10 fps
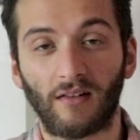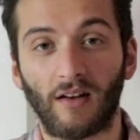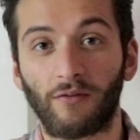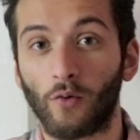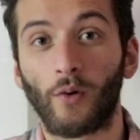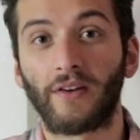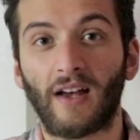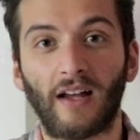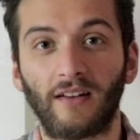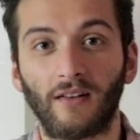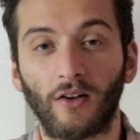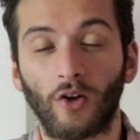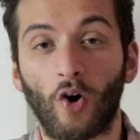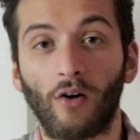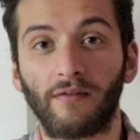I've always had a
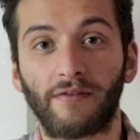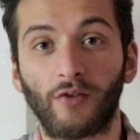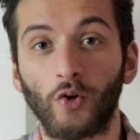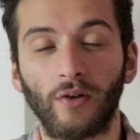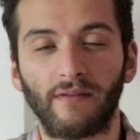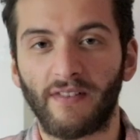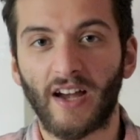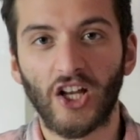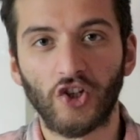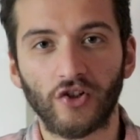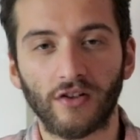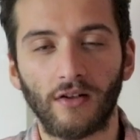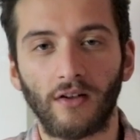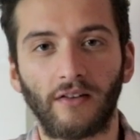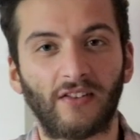lot of fruit and veg
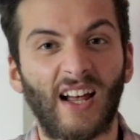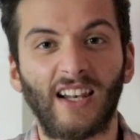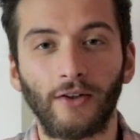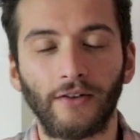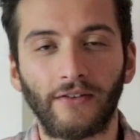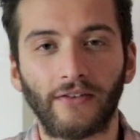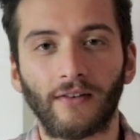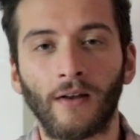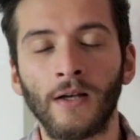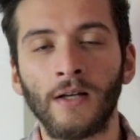and salads,